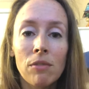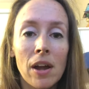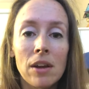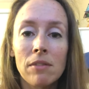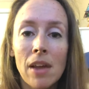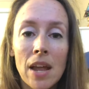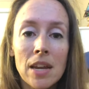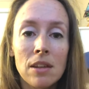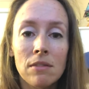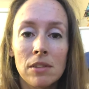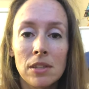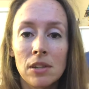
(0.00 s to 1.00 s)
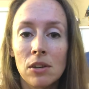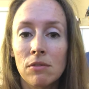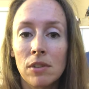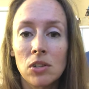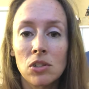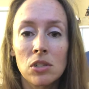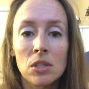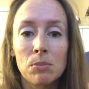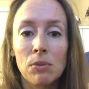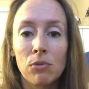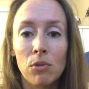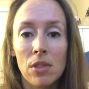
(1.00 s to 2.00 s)
of any of these interventions
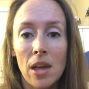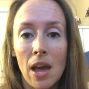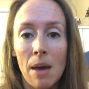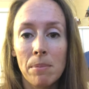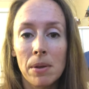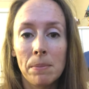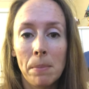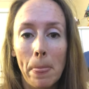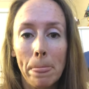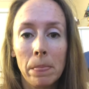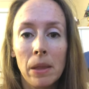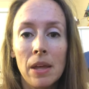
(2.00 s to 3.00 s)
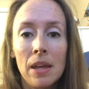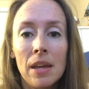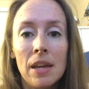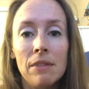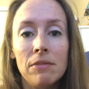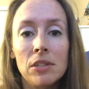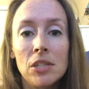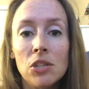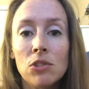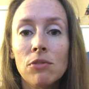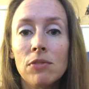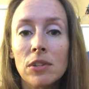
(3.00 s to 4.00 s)
before they happen. If the
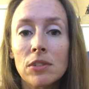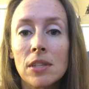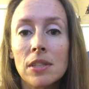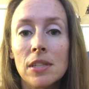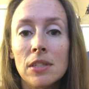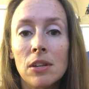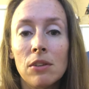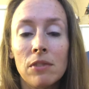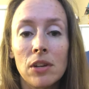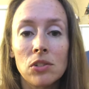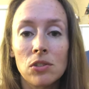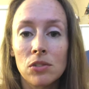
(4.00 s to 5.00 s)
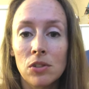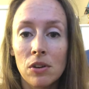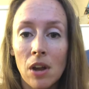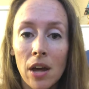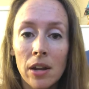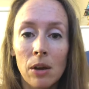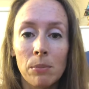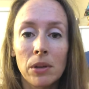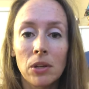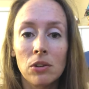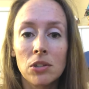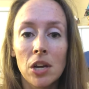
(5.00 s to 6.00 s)
teacher feels that these interventions are not helping
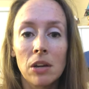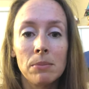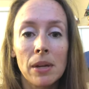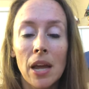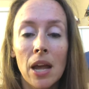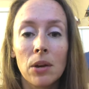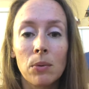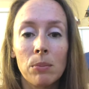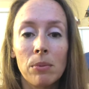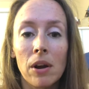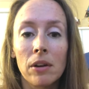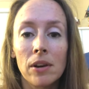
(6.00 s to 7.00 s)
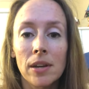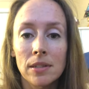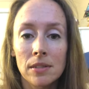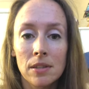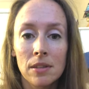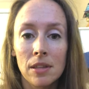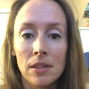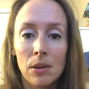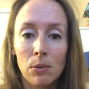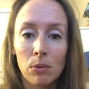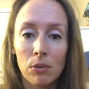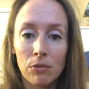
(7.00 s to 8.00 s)
your child make adequate progress, then they
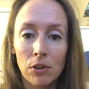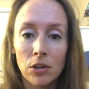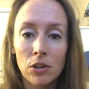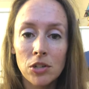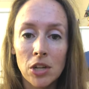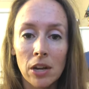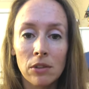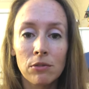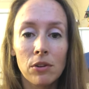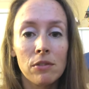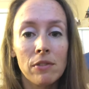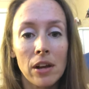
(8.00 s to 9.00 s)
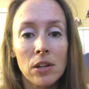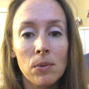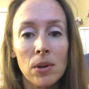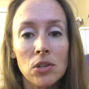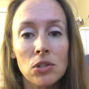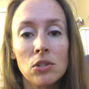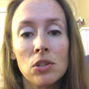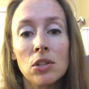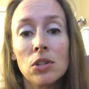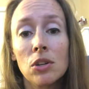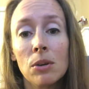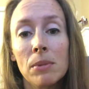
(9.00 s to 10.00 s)
will refer your child for evaluation to
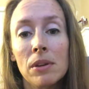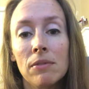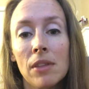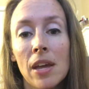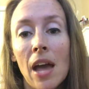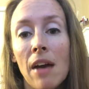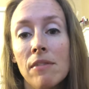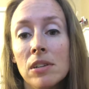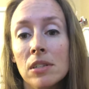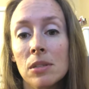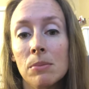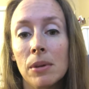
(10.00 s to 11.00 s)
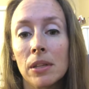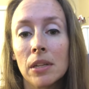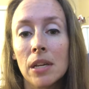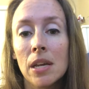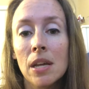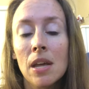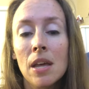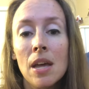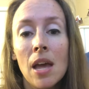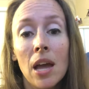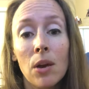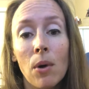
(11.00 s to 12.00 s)
determine if they have a disability
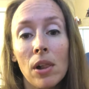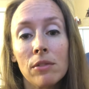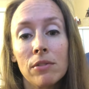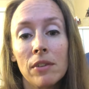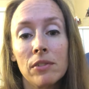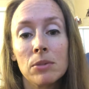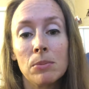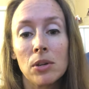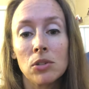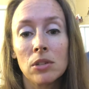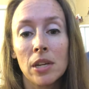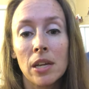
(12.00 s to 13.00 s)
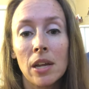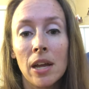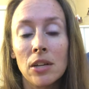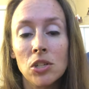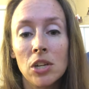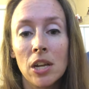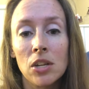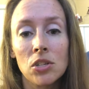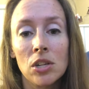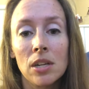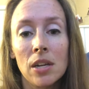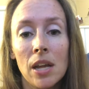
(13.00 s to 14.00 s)
and qualify for special
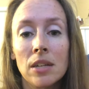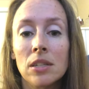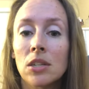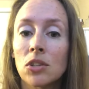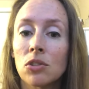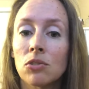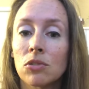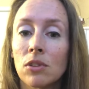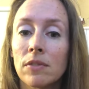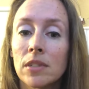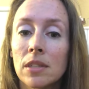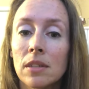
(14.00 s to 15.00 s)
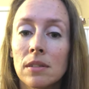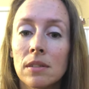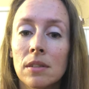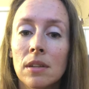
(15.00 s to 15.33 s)
education and additional services.